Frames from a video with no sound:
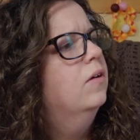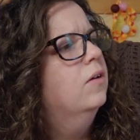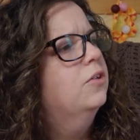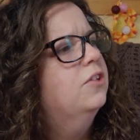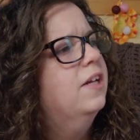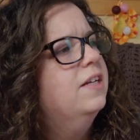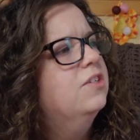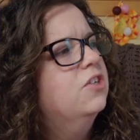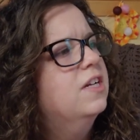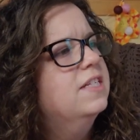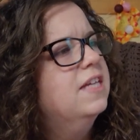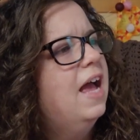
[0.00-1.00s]
Crochet a
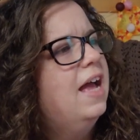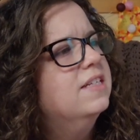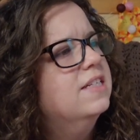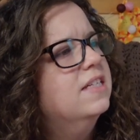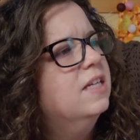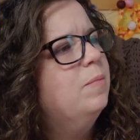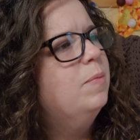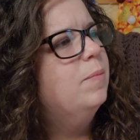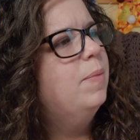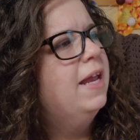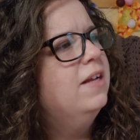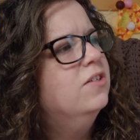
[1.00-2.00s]
dress, hat, slip, and
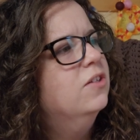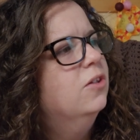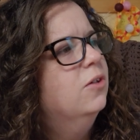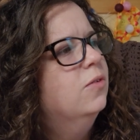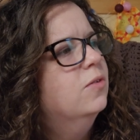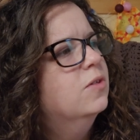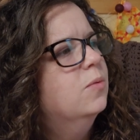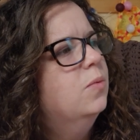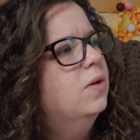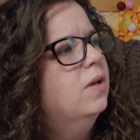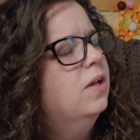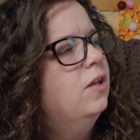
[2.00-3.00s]
pantaloons
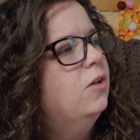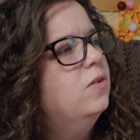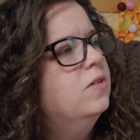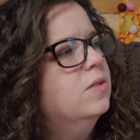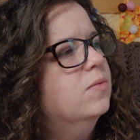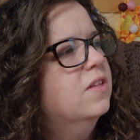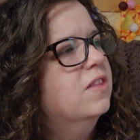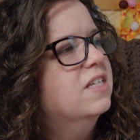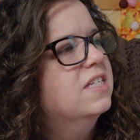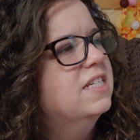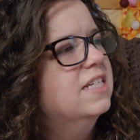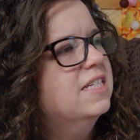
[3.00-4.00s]
used with a
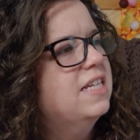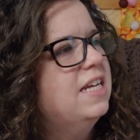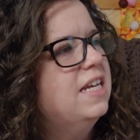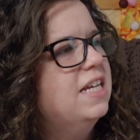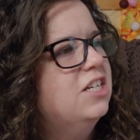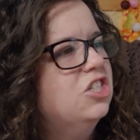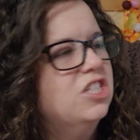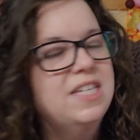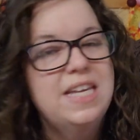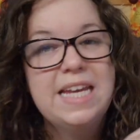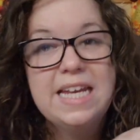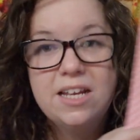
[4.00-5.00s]
16-inch
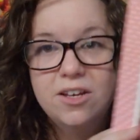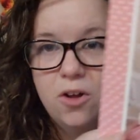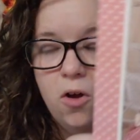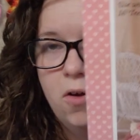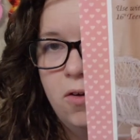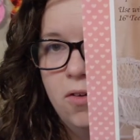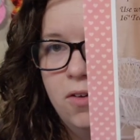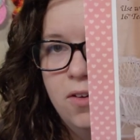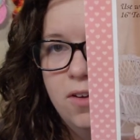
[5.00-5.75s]
Tina doll.